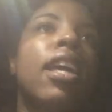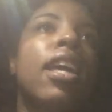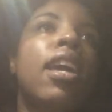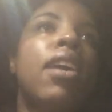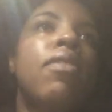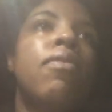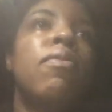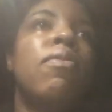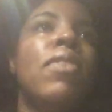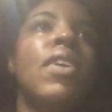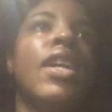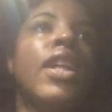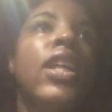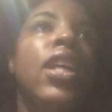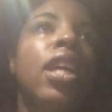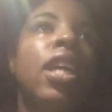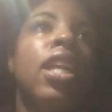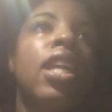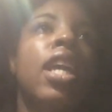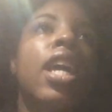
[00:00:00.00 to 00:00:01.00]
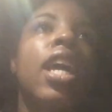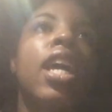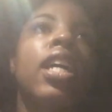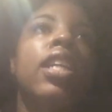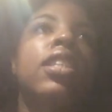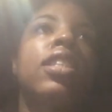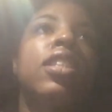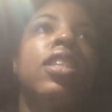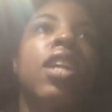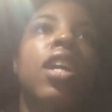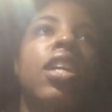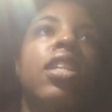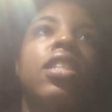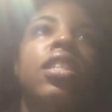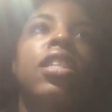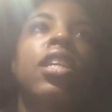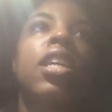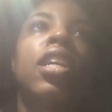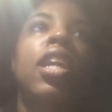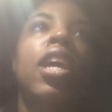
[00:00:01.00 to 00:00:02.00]
I'm feeling
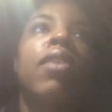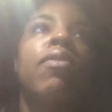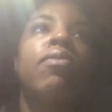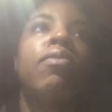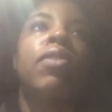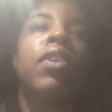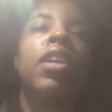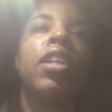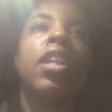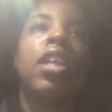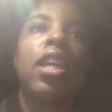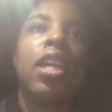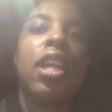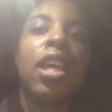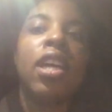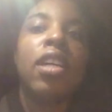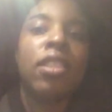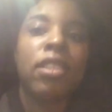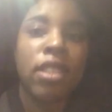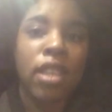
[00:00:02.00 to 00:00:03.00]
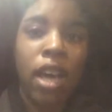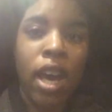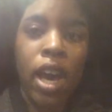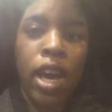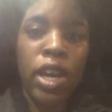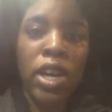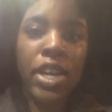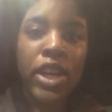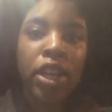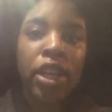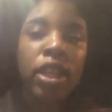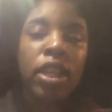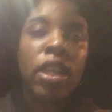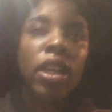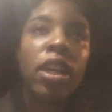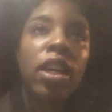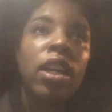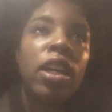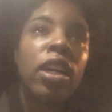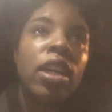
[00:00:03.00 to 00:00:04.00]
exhausted. I'm feeling tired.
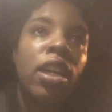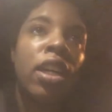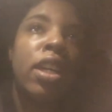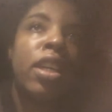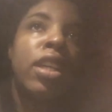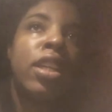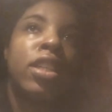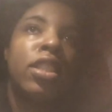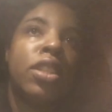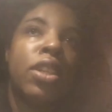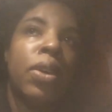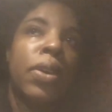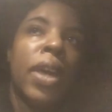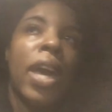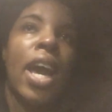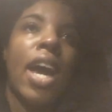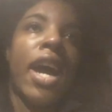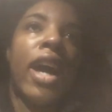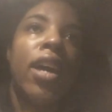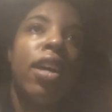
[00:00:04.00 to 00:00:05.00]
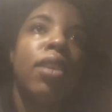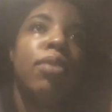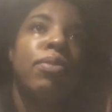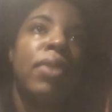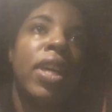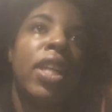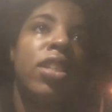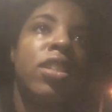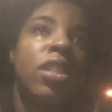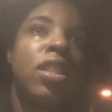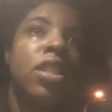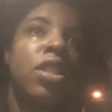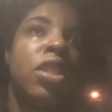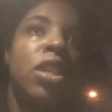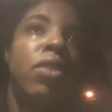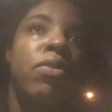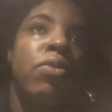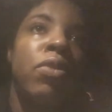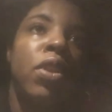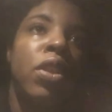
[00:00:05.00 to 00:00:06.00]
So yeah, made it to the
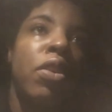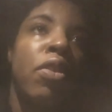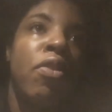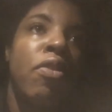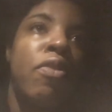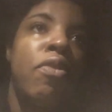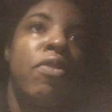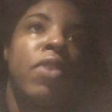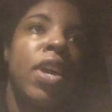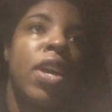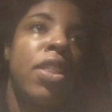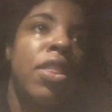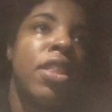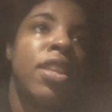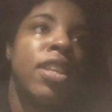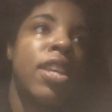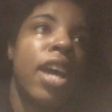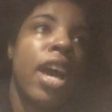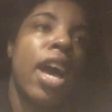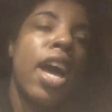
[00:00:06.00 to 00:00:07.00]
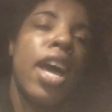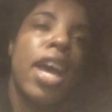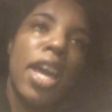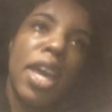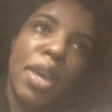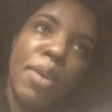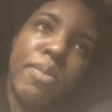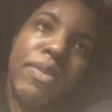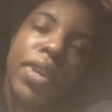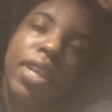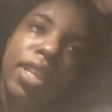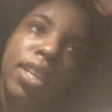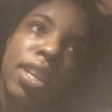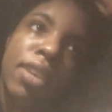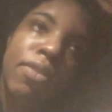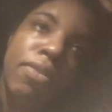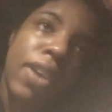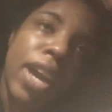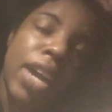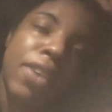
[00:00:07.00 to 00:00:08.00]
gym for the fifth time. I did
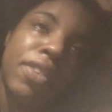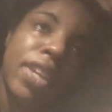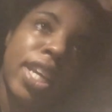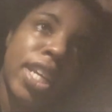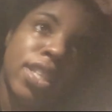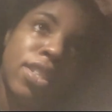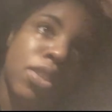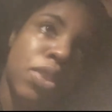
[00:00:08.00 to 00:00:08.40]
five days